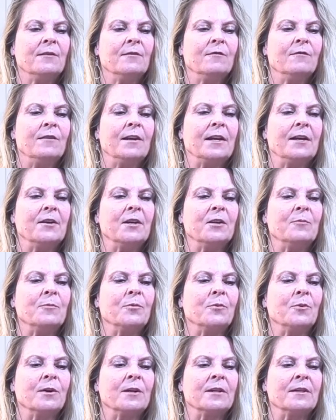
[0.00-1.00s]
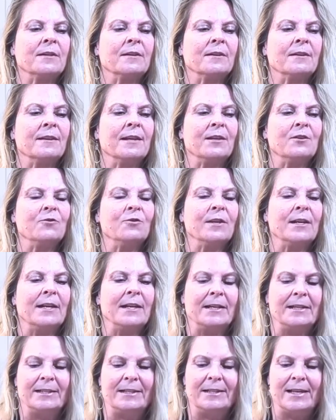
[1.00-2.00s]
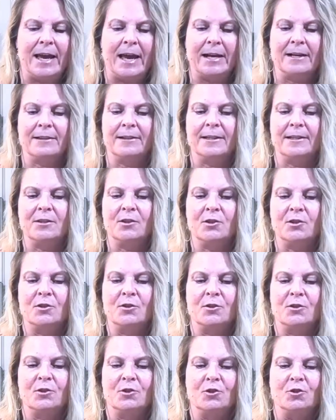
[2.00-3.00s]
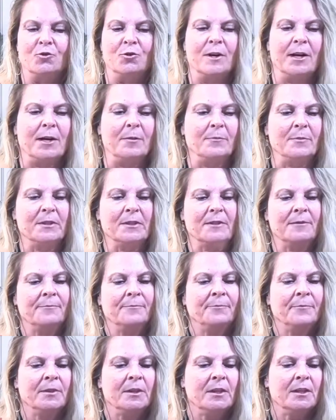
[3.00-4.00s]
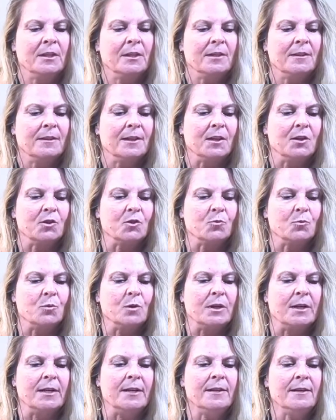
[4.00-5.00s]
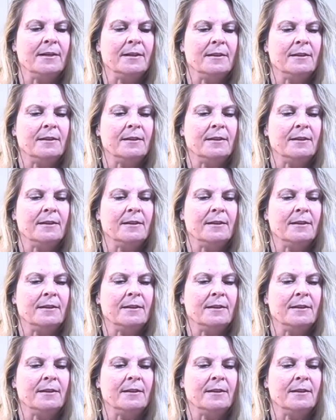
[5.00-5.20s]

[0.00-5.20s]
Very important that you get exactly 2 cups. There's one.